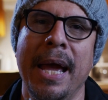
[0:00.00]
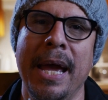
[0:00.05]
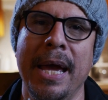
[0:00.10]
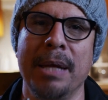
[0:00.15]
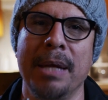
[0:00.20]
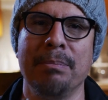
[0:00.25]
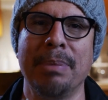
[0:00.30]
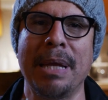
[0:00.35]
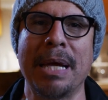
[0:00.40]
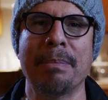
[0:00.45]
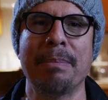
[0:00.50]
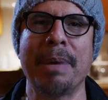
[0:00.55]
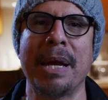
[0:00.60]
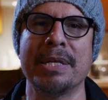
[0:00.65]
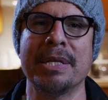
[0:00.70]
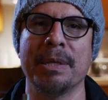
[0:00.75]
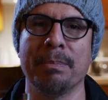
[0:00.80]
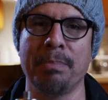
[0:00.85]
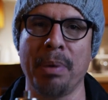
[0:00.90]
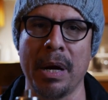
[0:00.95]
and
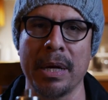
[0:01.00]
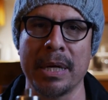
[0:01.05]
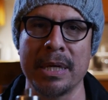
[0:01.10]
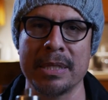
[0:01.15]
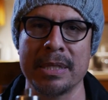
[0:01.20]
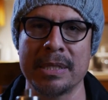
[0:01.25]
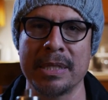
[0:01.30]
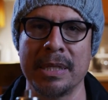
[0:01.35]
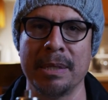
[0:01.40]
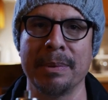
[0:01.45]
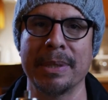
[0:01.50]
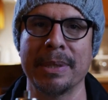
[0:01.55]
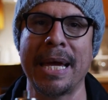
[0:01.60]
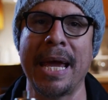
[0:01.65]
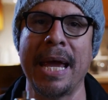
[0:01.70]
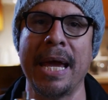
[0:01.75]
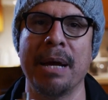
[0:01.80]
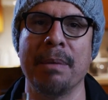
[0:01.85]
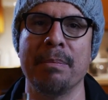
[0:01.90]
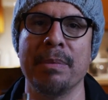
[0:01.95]
Blackmagic Pocket Cinema
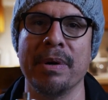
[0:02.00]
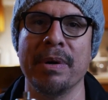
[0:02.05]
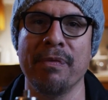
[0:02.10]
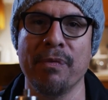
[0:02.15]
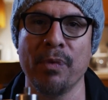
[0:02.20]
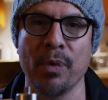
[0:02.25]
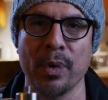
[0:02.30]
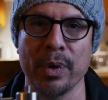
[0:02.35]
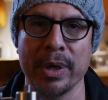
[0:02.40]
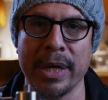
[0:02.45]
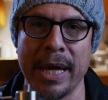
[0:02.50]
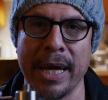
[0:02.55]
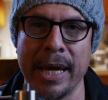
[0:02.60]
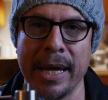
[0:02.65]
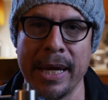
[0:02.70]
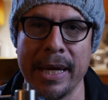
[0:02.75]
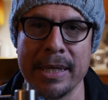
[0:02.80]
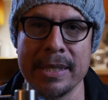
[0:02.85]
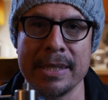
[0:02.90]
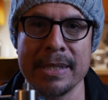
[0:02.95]
Camera
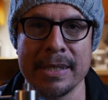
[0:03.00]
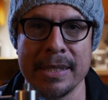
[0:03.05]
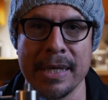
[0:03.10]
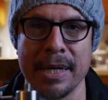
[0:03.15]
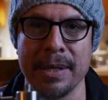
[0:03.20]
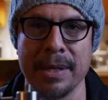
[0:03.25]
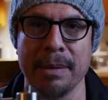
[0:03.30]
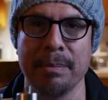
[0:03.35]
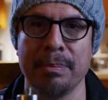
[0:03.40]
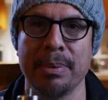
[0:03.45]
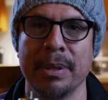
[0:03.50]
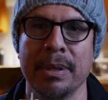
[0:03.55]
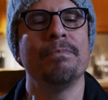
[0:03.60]
4K setup.